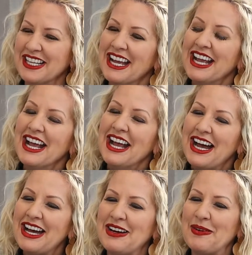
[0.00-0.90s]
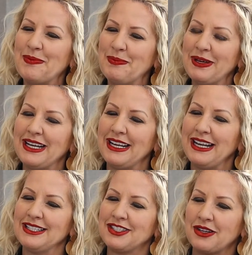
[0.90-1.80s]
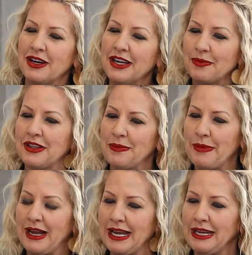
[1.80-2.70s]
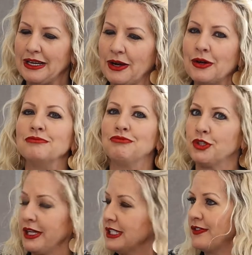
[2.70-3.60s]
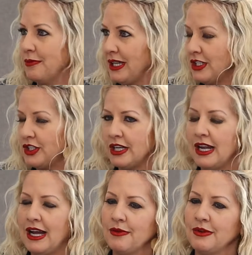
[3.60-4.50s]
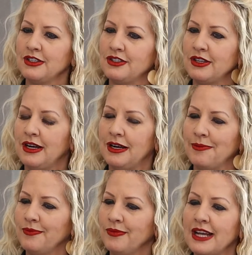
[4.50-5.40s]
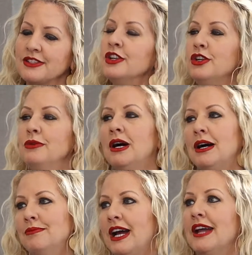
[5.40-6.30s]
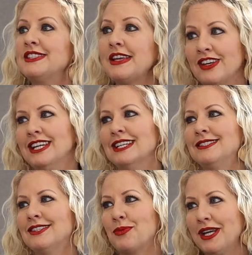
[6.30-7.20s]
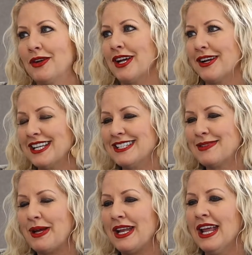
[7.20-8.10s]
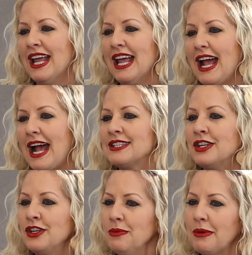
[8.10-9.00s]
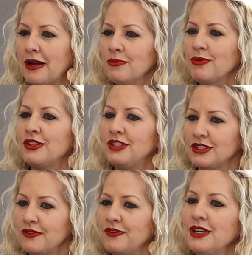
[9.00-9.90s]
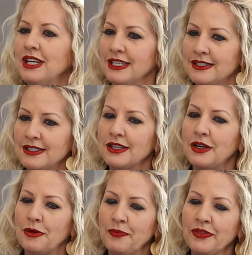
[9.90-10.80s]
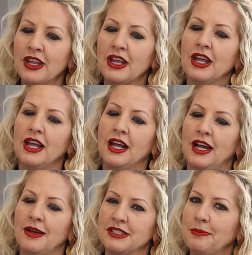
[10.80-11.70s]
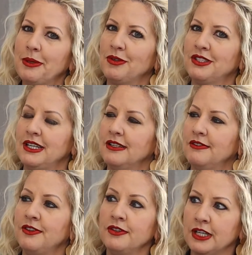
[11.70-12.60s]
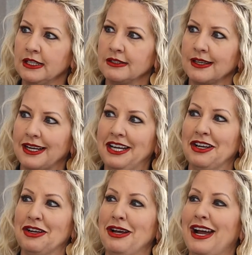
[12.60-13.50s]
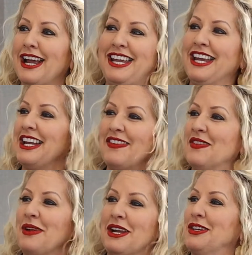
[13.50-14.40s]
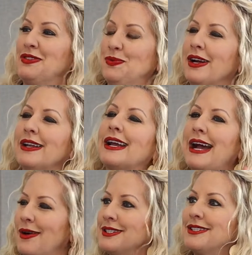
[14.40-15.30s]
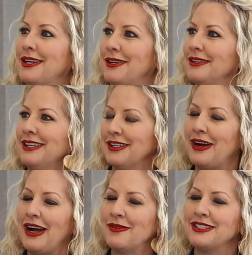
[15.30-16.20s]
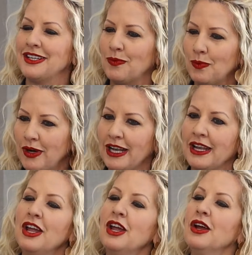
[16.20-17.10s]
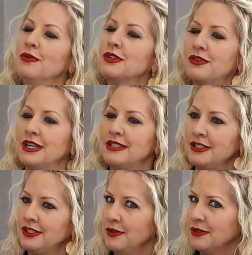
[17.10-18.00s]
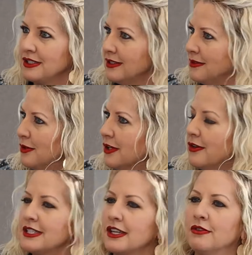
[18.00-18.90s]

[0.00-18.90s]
Uh-huh. But it started with my own transformation. I was, as a new mom, I have 7 kids, 3 grandkids, but as a new mom with just a kids in the home, some people are saying a few kids, like I can't even manage one. Like I was there, you know, mm-hmm. I was there. 1 was crazy. 2 was a little more crazy.